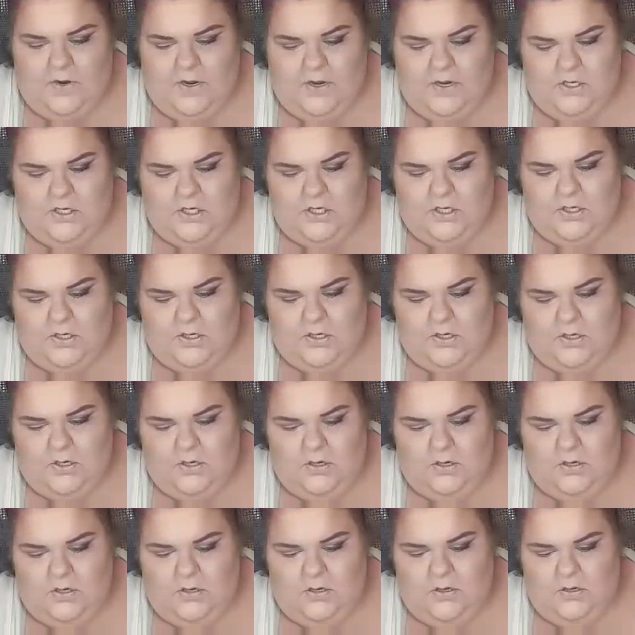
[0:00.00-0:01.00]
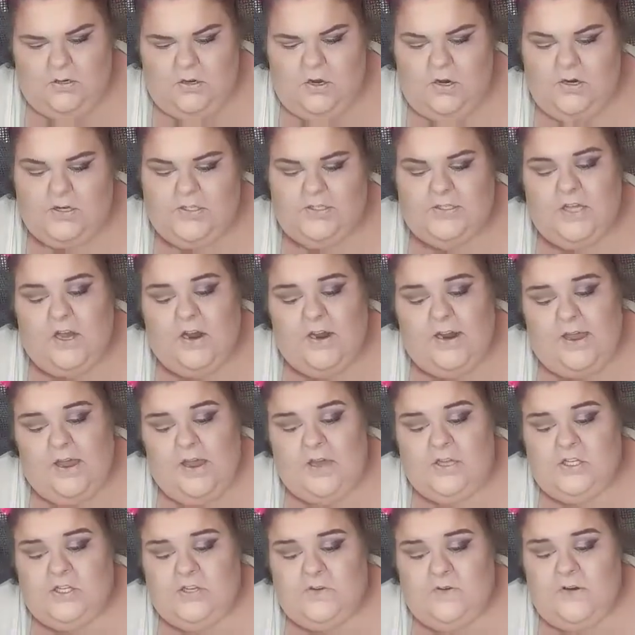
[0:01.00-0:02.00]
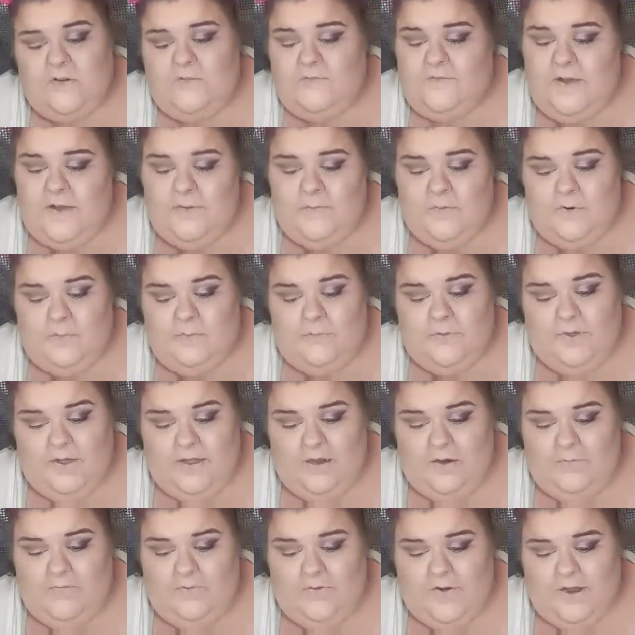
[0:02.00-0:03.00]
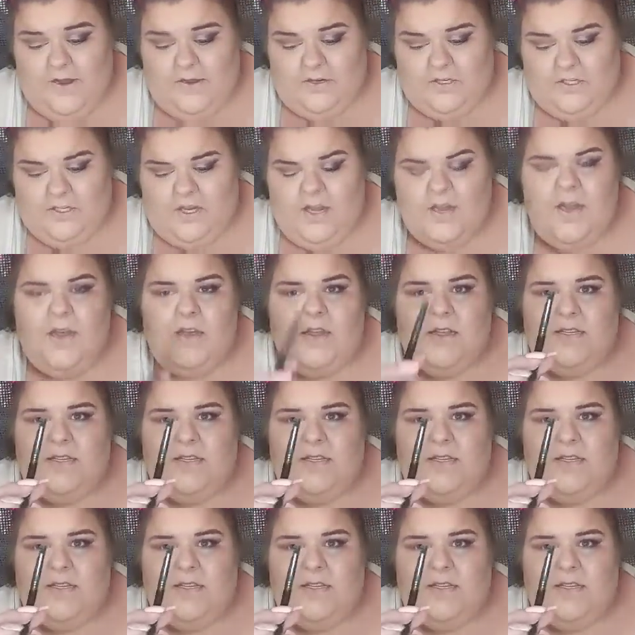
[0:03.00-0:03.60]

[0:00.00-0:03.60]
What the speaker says: brush, or sorry, a duo fiber blend brush.